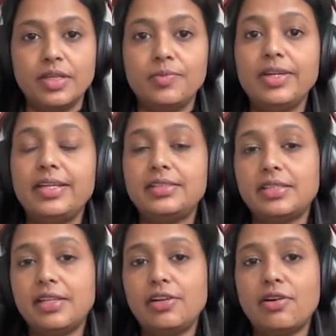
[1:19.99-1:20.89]
We
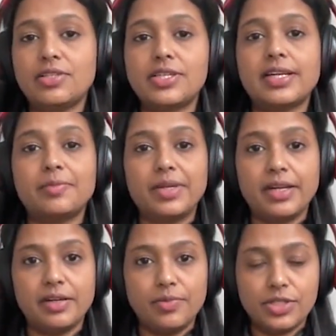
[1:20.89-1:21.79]
recently launched an
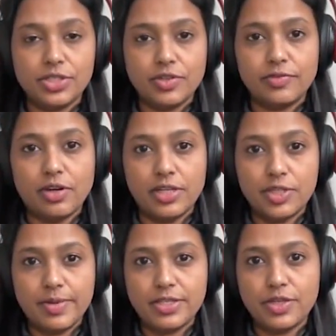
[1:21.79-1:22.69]
upgraded version of
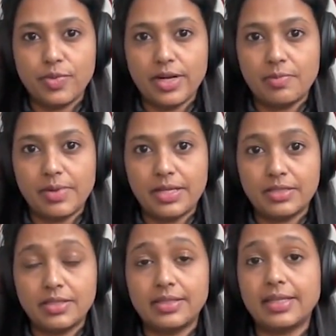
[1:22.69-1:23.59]
Knowledge Base URL
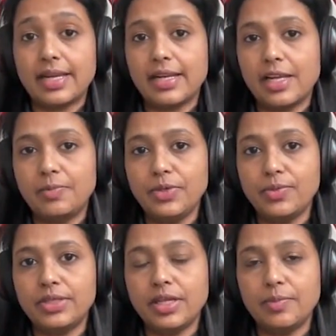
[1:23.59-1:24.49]
Parser that can help you
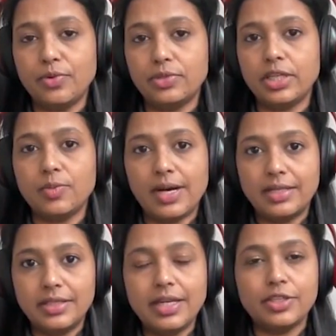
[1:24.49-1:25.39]
with importing
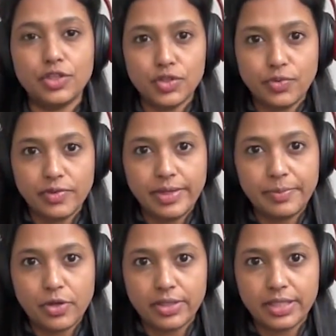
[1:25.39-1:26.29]
quality and useful web
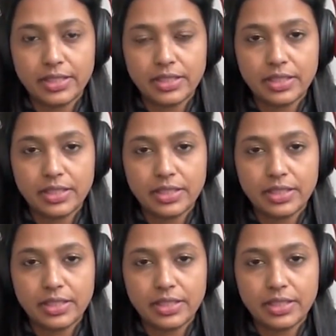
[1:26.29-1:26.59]
content.